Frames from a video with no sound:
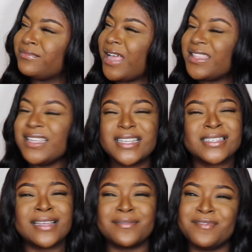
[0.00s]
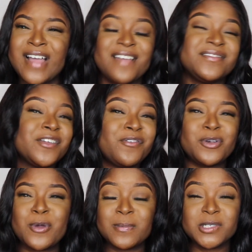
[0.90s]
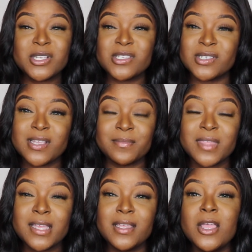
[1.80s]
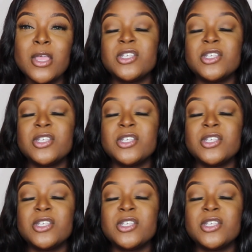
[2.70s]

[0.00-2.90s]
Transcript: I think there's like 5 different options or something.